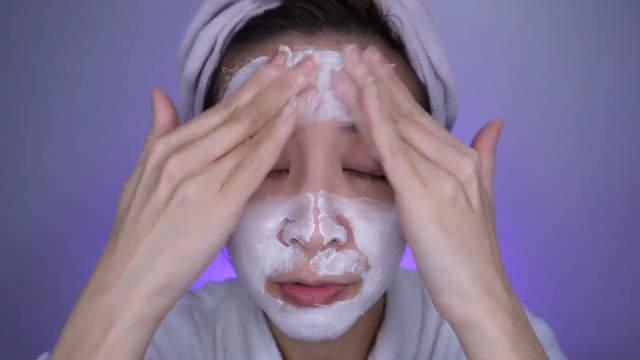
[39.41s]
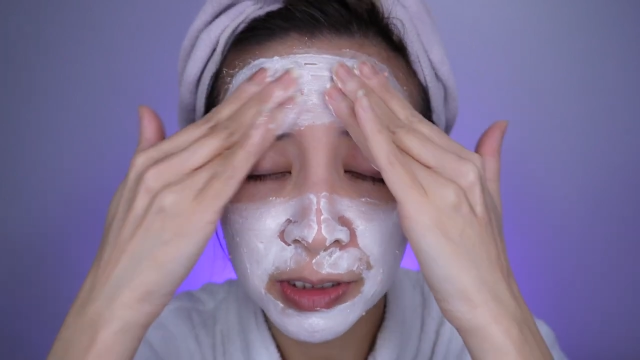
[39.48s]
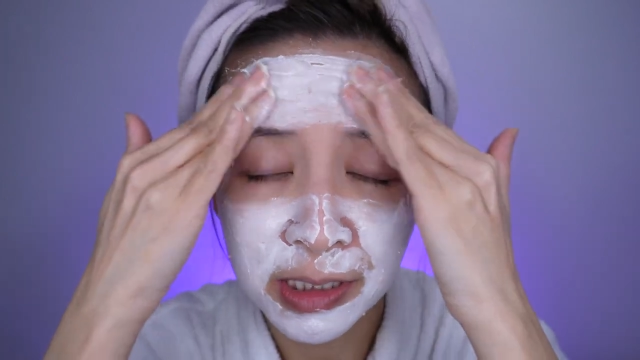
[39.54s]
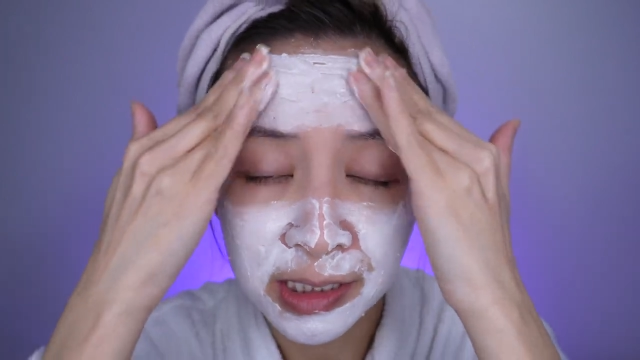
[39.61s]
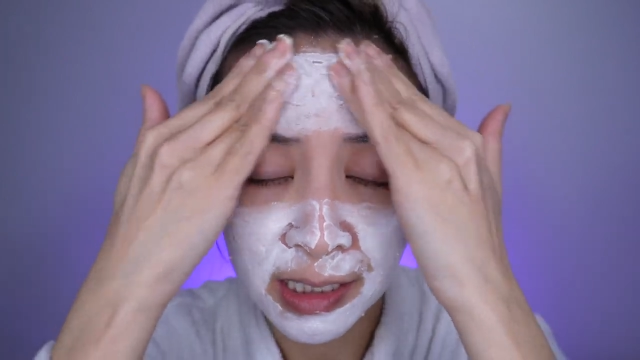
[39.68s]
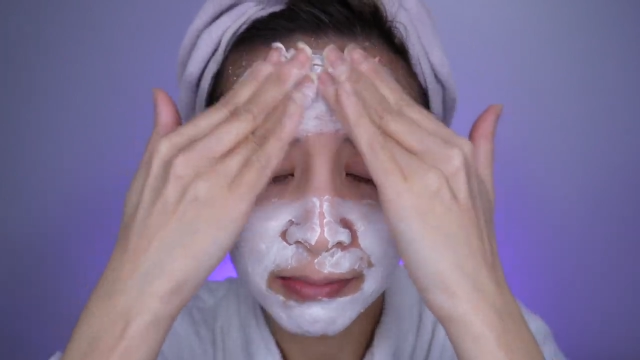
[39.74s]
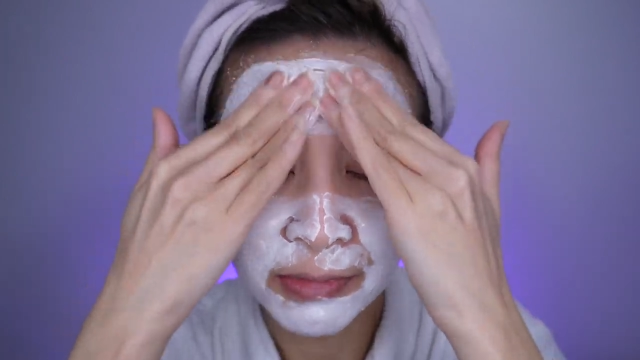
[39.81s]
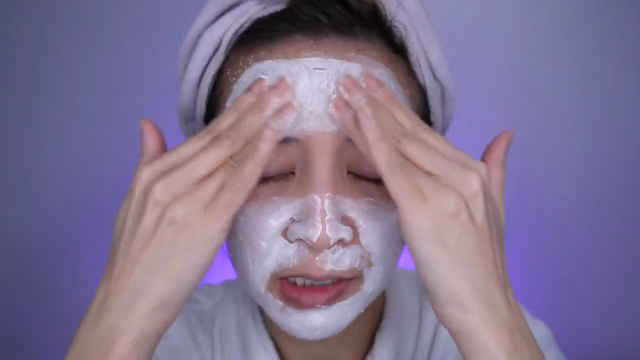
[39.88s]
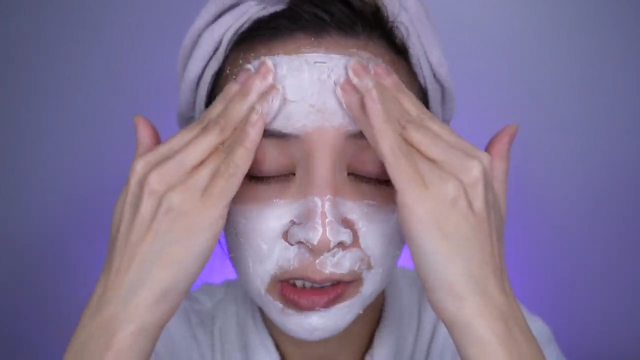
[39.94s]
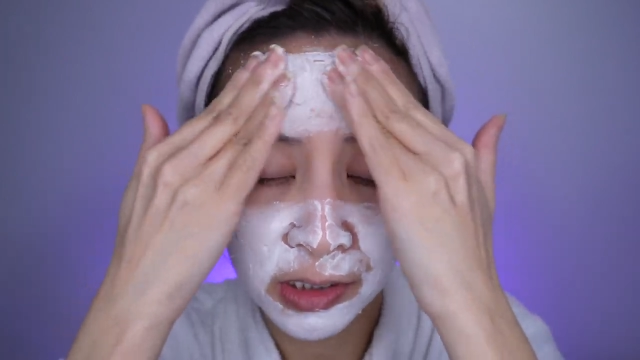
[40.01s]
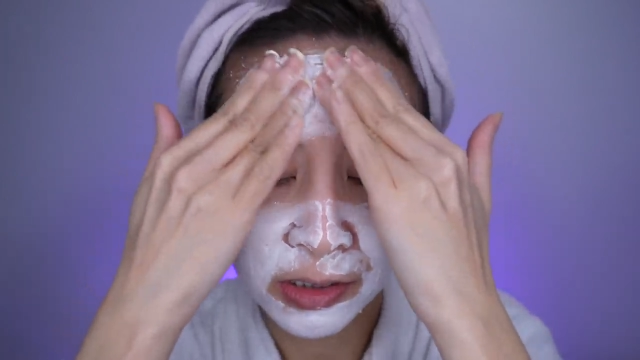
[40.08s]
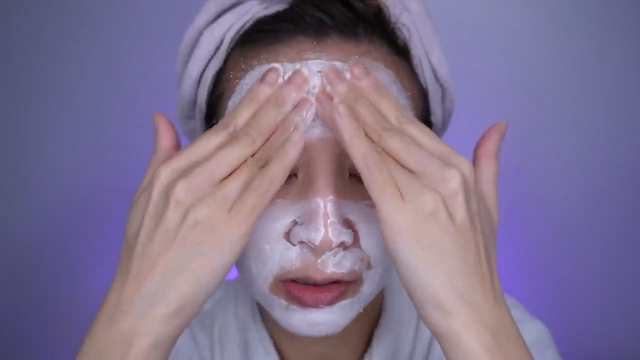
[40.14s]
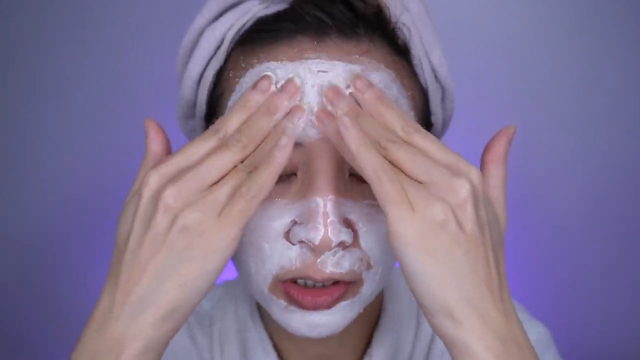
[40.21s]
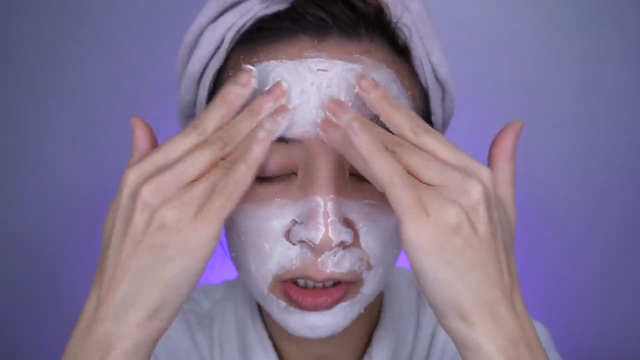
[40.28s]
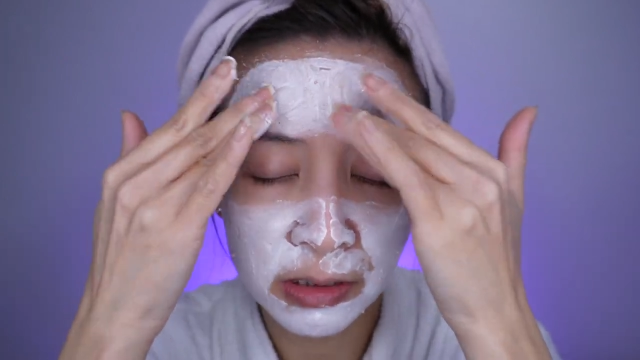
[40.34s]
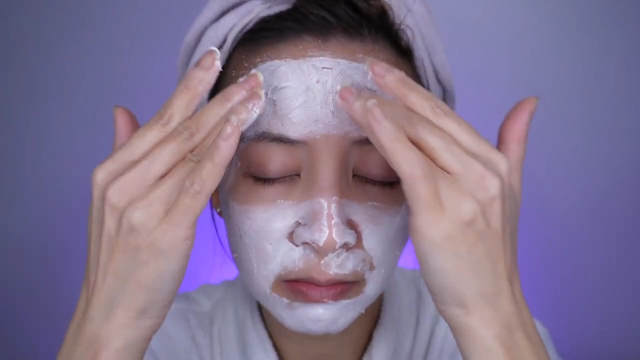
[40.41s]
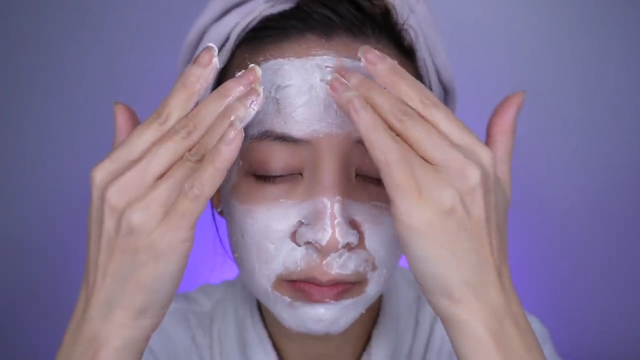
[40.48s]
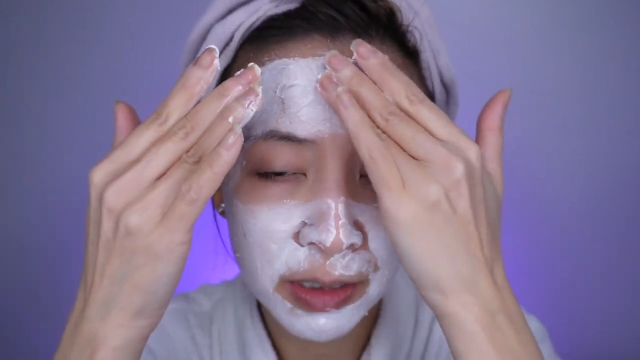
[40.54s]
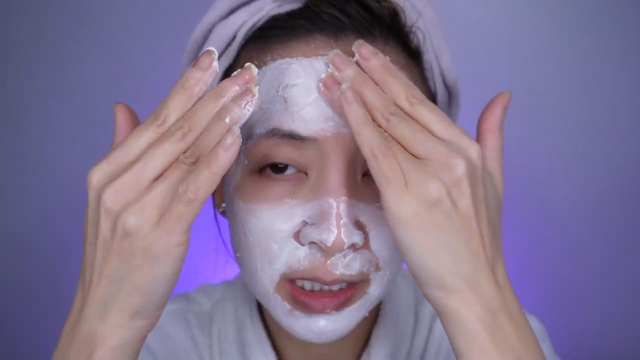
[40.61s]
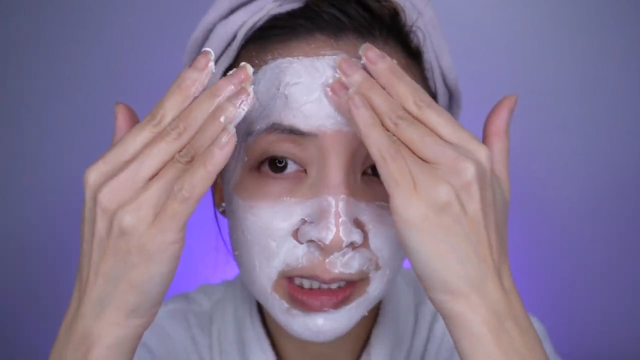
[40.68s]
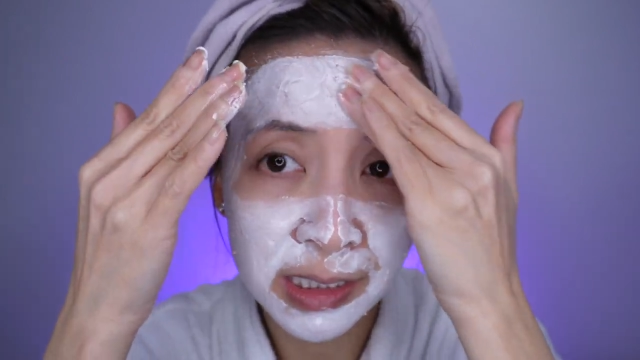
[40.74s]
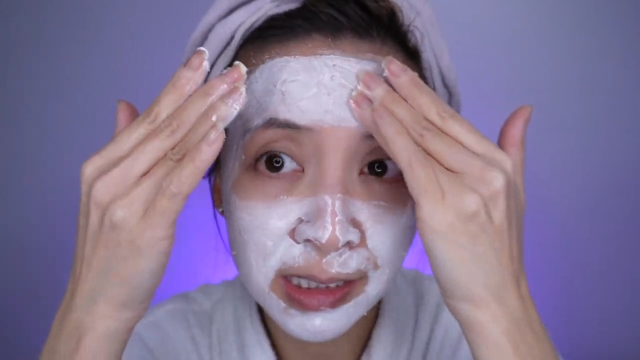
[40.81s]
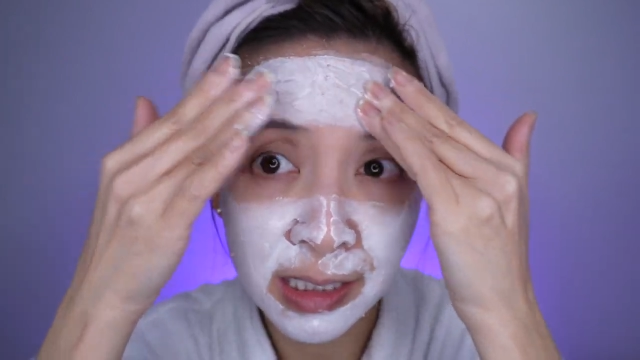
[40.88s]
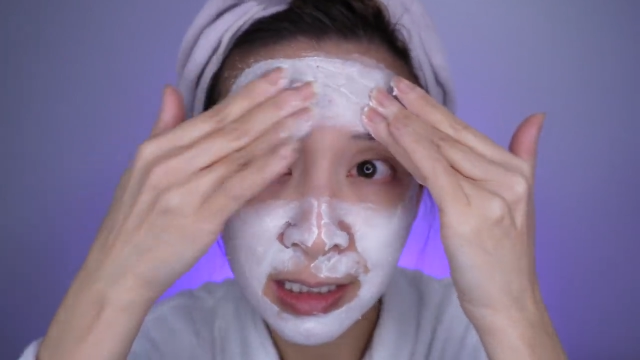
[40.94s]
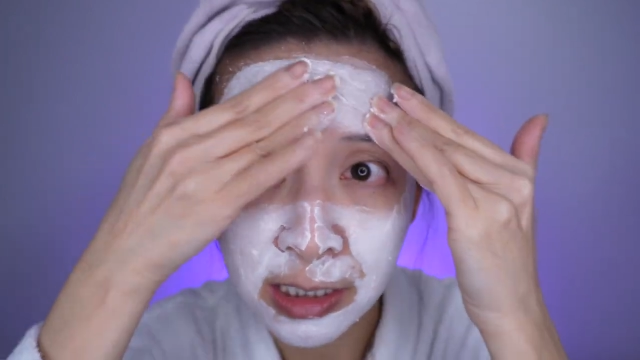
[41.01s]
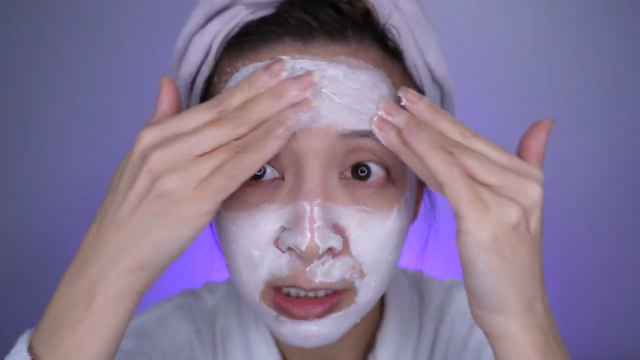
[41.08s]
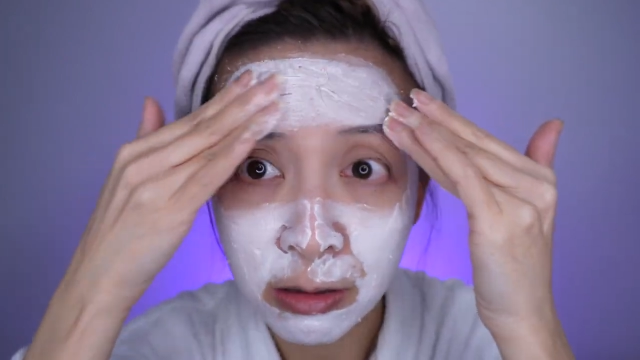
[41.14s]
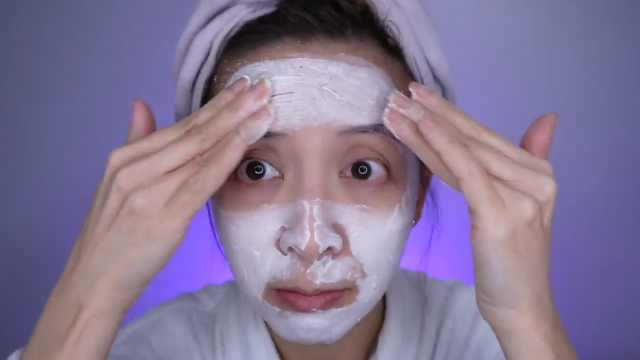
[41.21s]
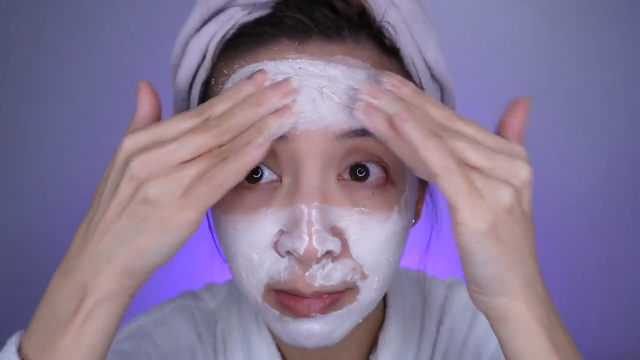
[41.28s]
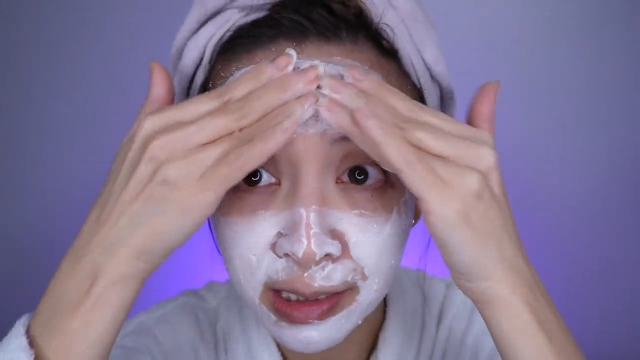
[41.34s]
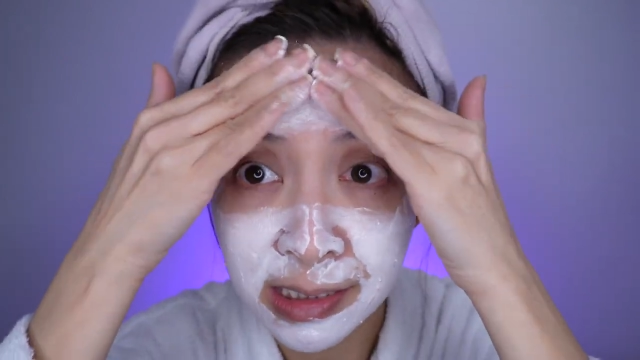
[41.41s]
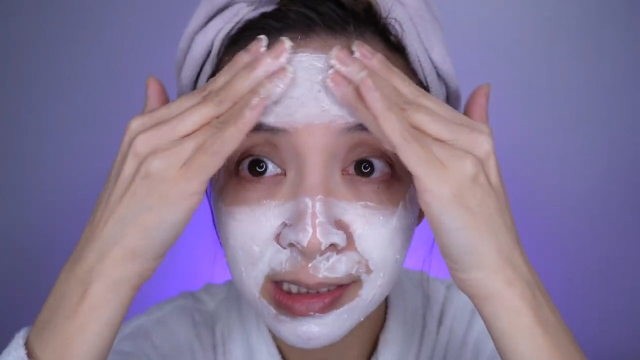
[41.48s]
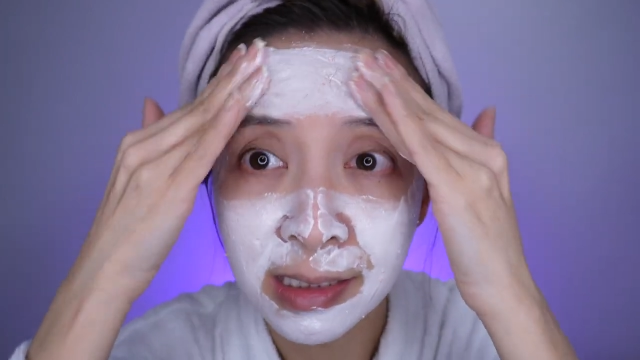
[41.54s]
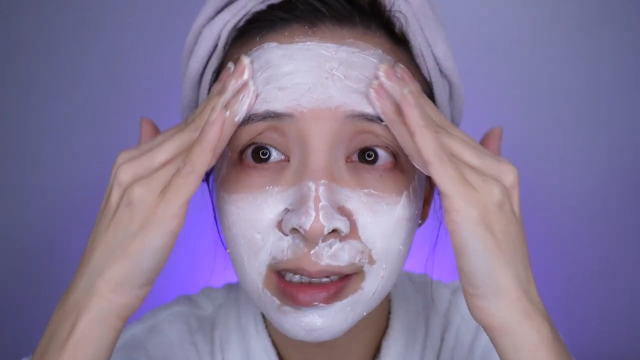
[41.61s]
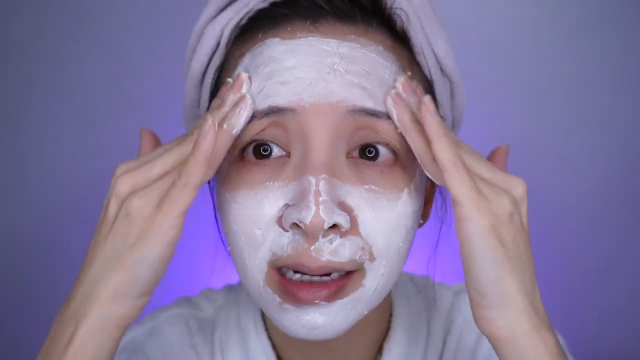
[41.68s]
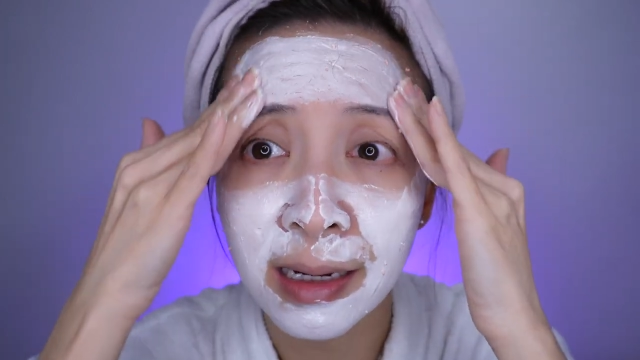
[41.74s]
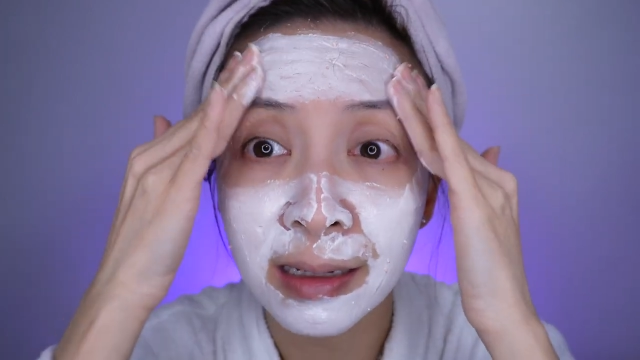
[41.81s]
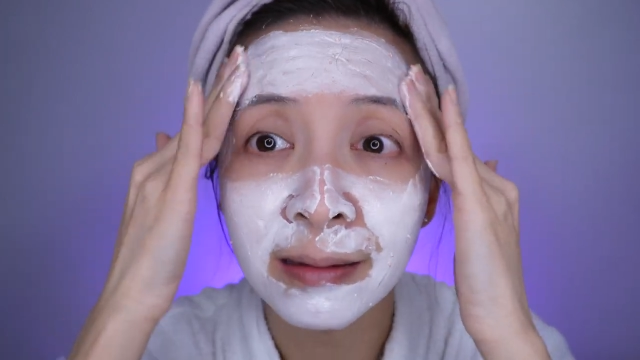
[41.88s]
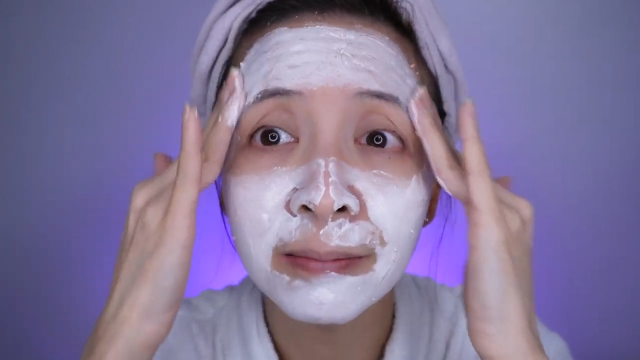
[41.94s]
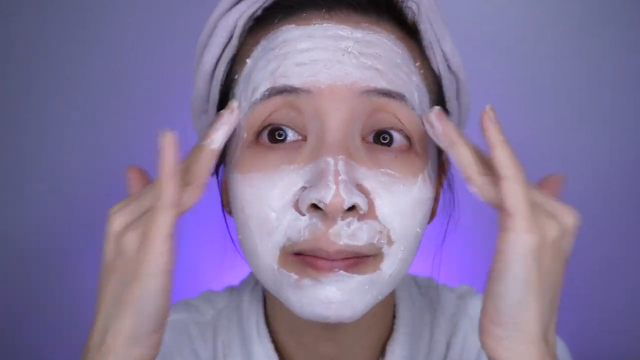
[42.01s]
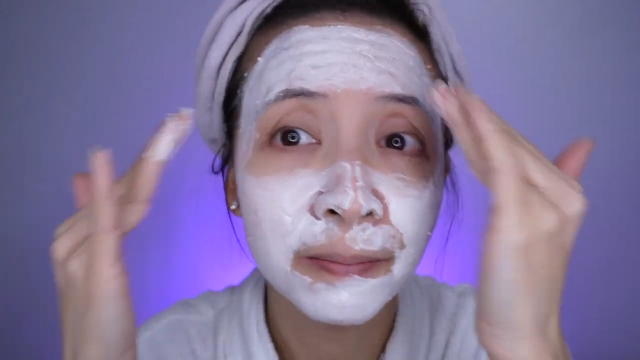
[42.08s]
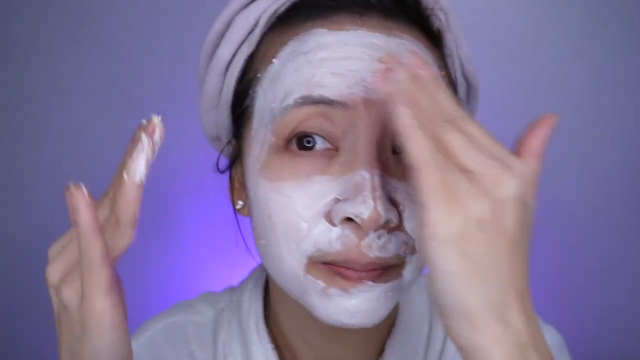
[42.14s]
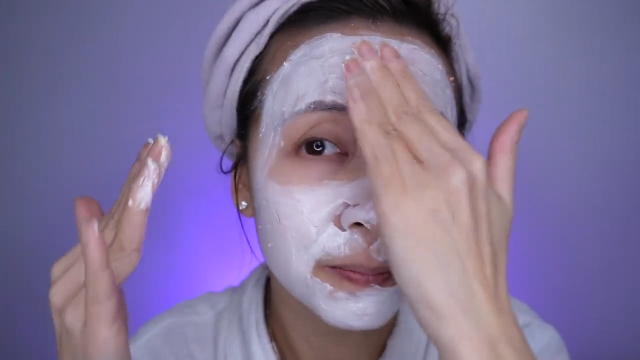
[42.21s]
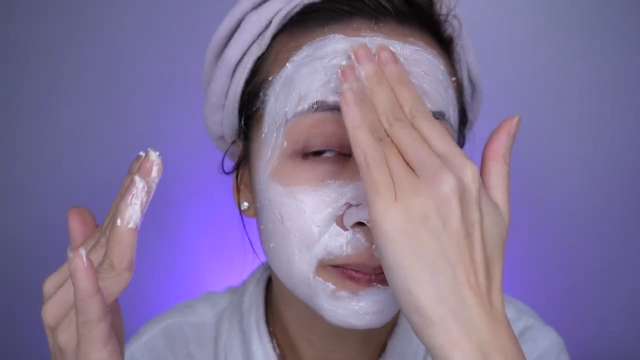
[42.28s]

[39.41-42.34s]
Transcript: once I massage the beads into my skin.